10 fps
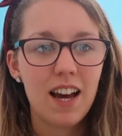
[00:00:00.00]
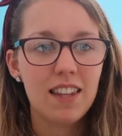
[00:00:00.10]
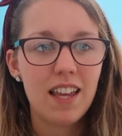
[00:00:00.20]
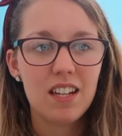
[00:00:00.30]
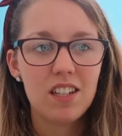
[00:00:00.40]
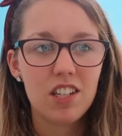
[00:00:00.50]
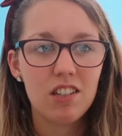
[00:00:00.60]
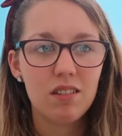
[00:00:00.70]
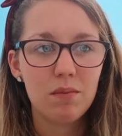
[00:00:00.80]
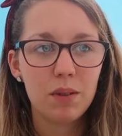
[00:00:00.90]
and then
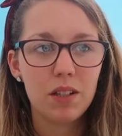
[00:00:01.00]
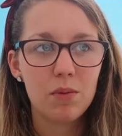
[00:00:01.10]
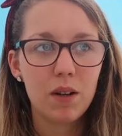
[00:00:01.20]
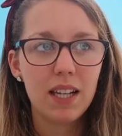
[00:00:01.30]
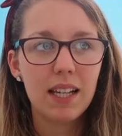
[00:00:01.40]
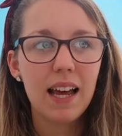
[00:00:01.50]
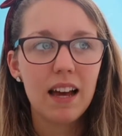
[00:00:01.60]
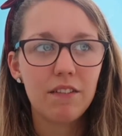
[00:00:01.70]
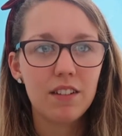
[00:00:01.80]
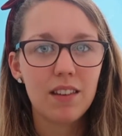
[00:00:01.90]
didn't because when he
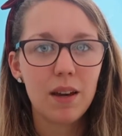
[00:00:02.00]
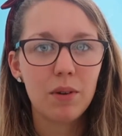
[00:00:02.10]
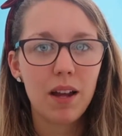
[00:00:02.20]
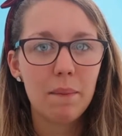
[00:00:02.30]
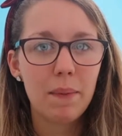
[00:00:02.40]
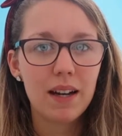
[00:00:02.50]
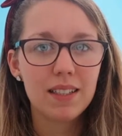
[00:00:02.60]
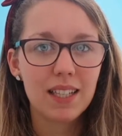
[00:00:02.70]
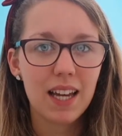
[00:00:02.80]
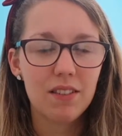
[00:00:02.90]
left they were like
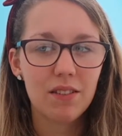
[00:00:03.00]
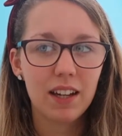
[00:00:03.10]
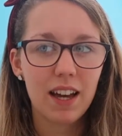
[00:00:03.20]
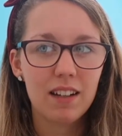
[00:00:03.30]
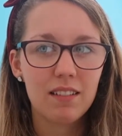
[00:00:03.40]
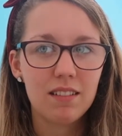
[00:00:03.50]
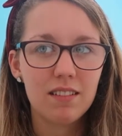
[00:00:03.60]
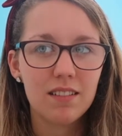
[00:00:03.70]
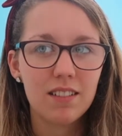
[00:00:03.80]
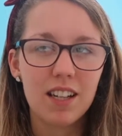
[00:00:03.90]
back together again
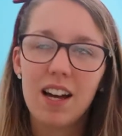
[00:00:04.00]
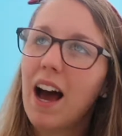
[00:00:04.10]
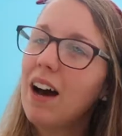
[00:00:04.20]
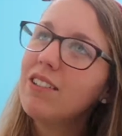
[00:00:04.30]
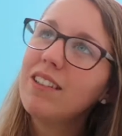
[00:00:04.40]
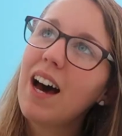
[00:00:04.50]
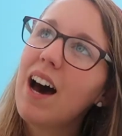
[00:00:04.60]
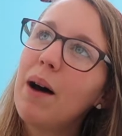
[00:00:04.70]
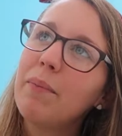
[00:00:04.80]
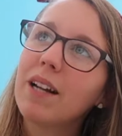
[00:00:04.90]
how did
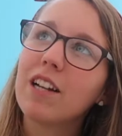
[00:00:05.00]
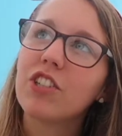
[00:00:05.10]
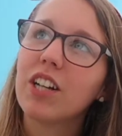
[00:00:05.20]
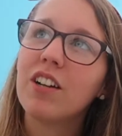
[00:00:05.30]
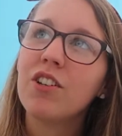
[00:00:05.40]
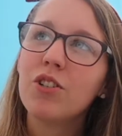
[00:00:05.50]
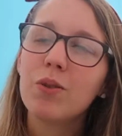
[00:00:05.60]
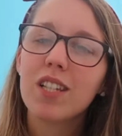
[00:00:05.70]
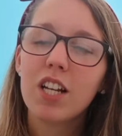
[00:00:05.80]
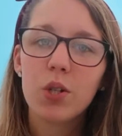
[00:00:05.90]
that happen actually I know she
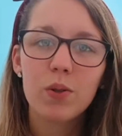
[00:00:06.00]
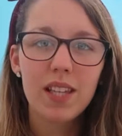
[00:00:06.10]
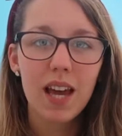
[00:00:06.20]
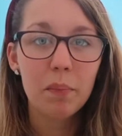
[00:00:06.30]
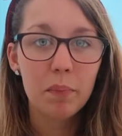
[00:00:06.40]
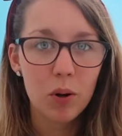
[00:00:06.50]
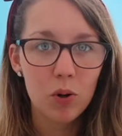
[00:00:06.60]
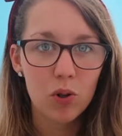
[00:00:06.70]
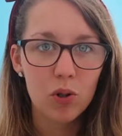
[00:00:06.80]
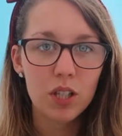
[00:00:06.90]
was saying she was getting
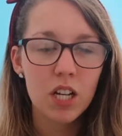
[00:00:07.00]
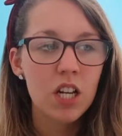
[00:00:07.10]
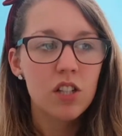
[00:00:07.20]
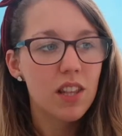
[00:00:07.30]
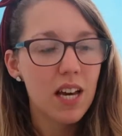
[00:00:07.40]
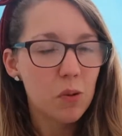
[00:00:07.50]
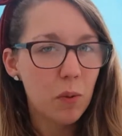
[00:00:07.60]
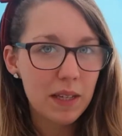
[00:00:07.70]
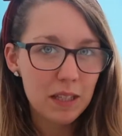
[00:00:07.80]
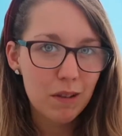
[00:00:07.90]
bored so that's
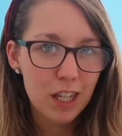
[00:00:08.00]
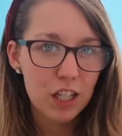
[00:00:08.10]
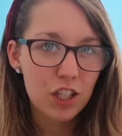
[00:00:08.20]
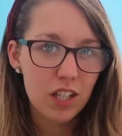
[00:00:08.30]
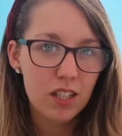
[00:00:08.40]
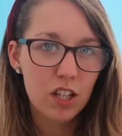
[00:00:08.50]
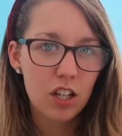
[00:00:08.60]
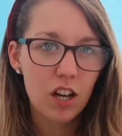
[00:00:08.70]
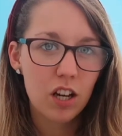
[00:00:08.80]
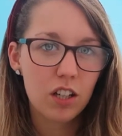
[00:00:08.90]
what makes me think she's
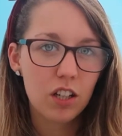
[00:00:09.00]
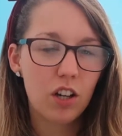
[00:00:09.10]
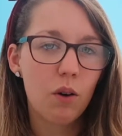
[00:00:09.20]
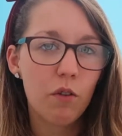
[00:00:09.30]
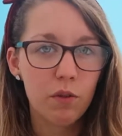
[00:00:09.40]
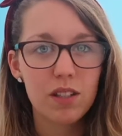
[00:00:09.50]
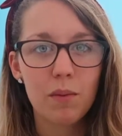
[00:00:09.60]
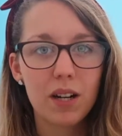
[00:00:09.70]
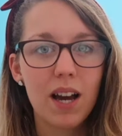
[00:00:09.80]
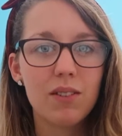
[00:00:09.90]
gonna go off with
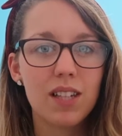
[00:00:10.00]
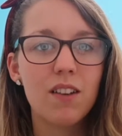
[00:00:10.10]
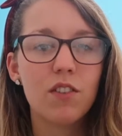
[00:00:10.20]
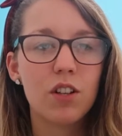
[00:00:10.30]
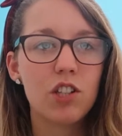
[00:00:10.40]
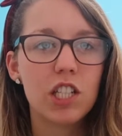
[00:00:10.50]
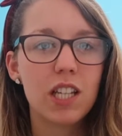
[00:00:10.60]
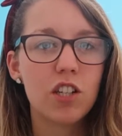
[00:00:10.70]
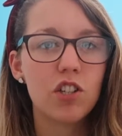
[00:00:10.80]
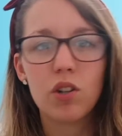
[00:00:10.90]
someone else, even though she
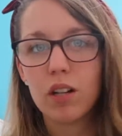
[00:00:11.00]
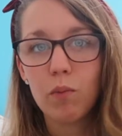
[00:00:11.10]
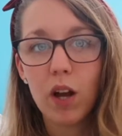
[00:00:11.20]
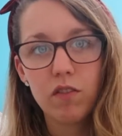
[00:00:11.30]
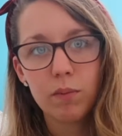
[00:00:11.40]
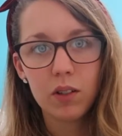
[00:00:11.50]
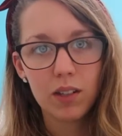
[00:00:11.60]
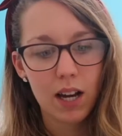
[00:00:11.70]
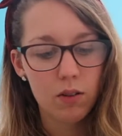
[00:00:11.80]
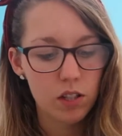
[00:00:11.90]
said to Johnny, wait for me
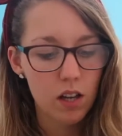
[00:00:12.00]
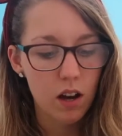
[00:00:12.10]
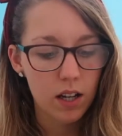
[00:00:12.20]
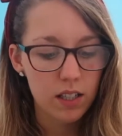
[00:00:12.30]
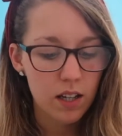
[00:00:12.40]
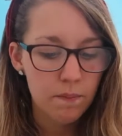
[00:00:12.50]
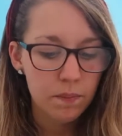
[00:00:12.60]
on the outside.